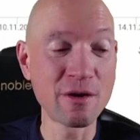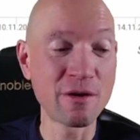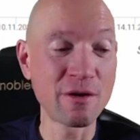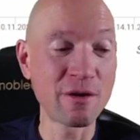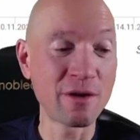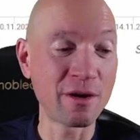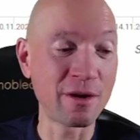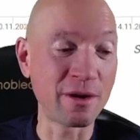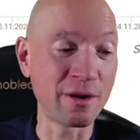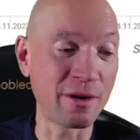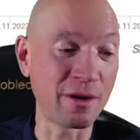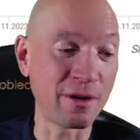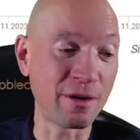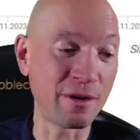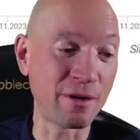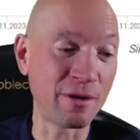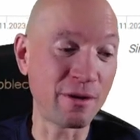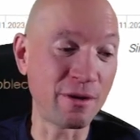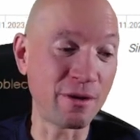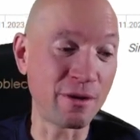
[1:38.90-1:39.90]

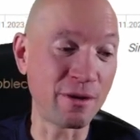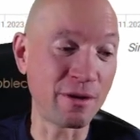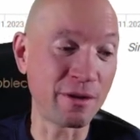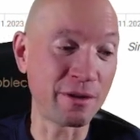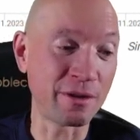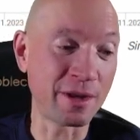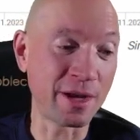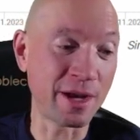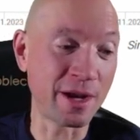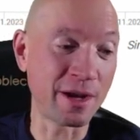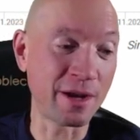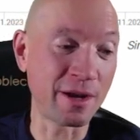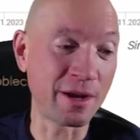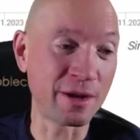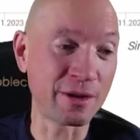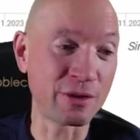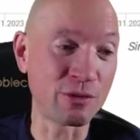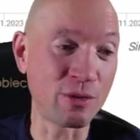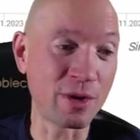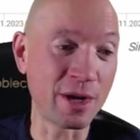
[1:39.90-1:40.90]
on their
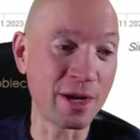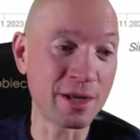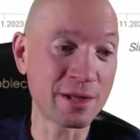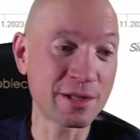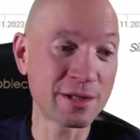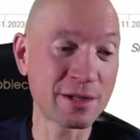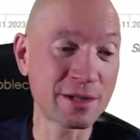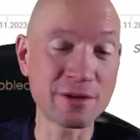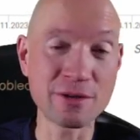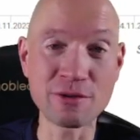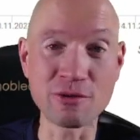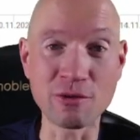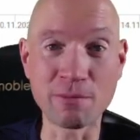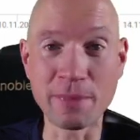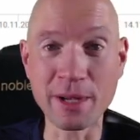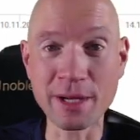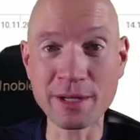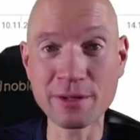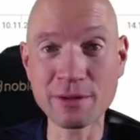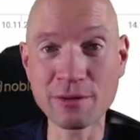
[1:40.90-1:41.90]
US
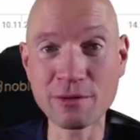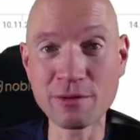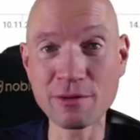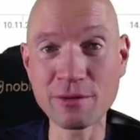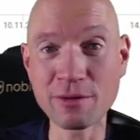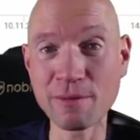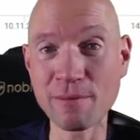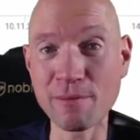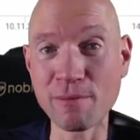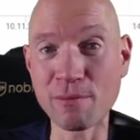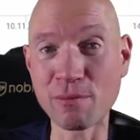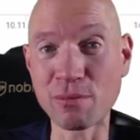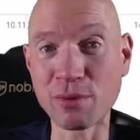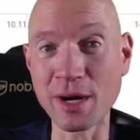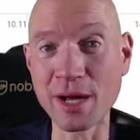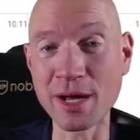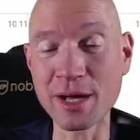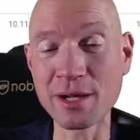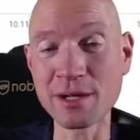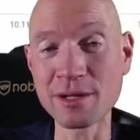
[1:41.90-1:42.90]
tobacco
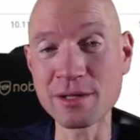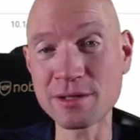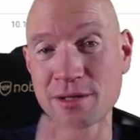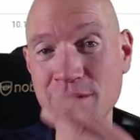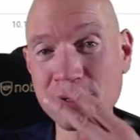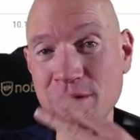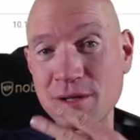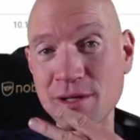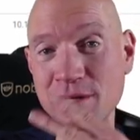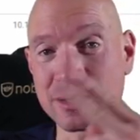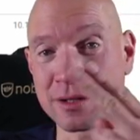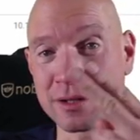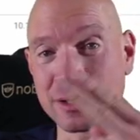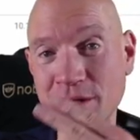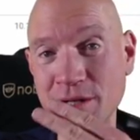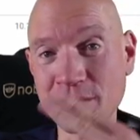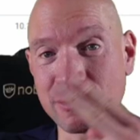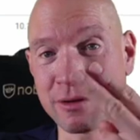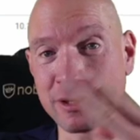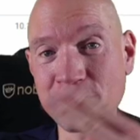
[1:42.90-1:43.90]
brands,
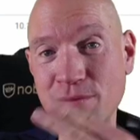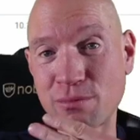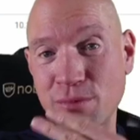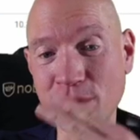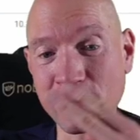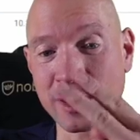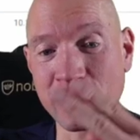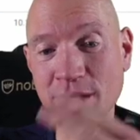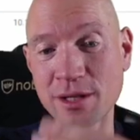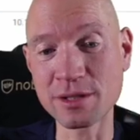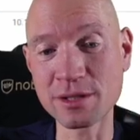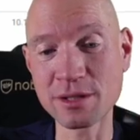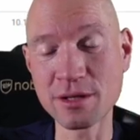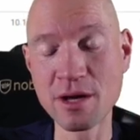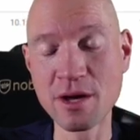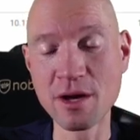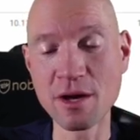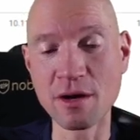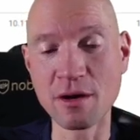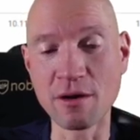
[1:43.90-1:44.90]
cigarette brands,
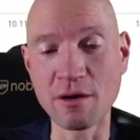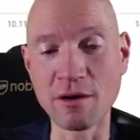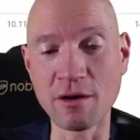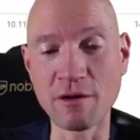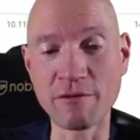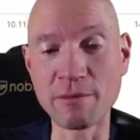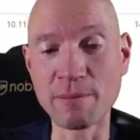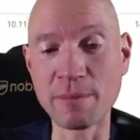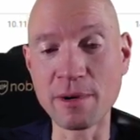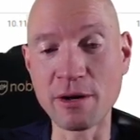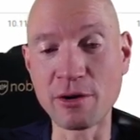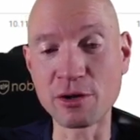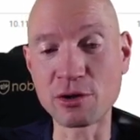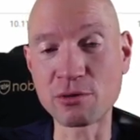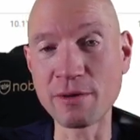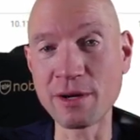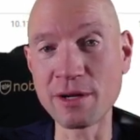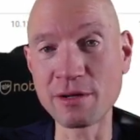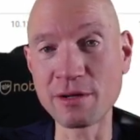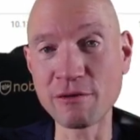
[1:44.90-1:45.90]
of about
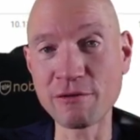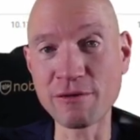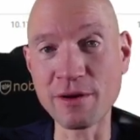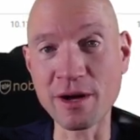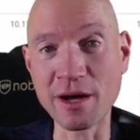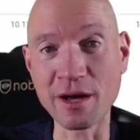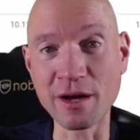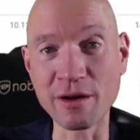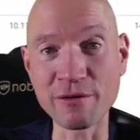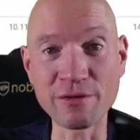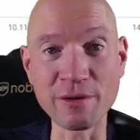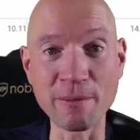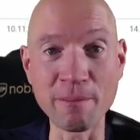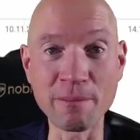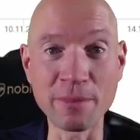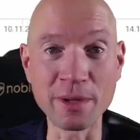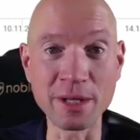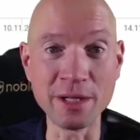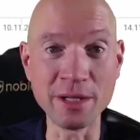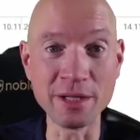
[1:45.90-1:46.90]
25
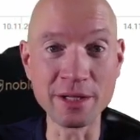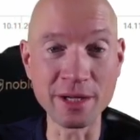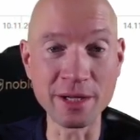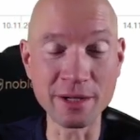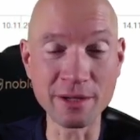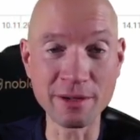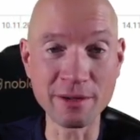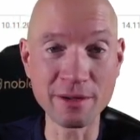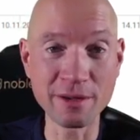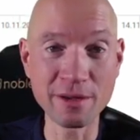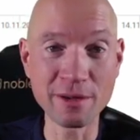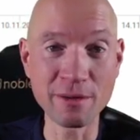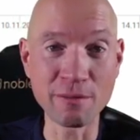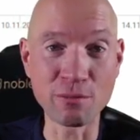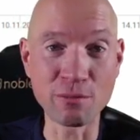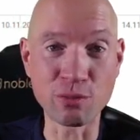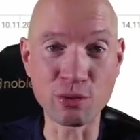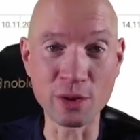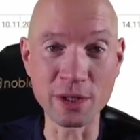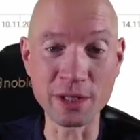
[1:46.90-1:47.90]
billion
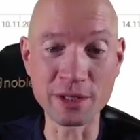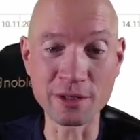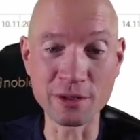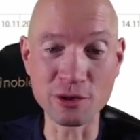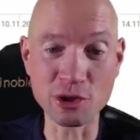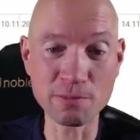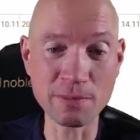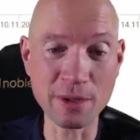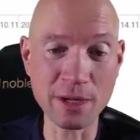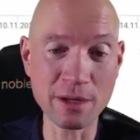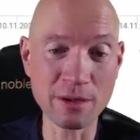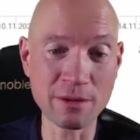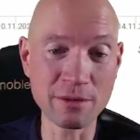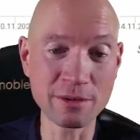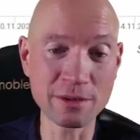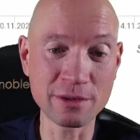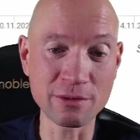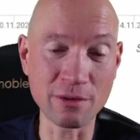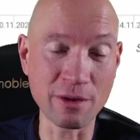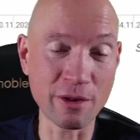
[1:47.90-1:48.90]
British
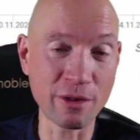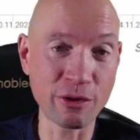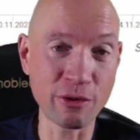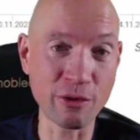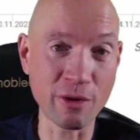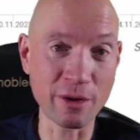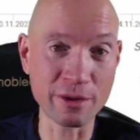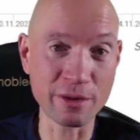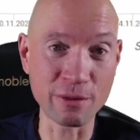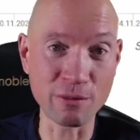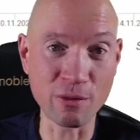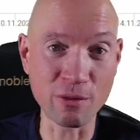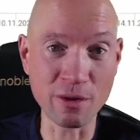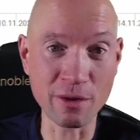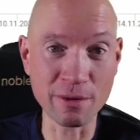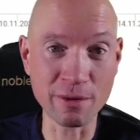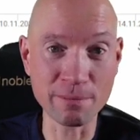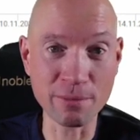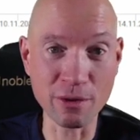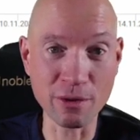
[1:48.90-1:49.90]
pound or
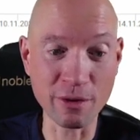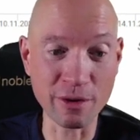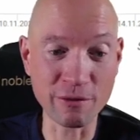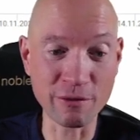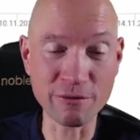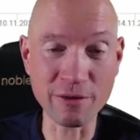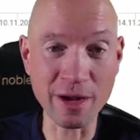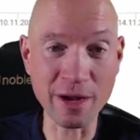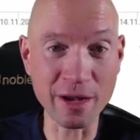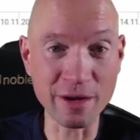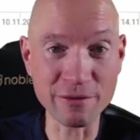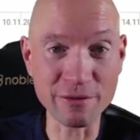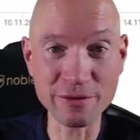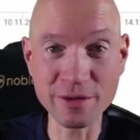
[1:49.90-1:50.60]
31.5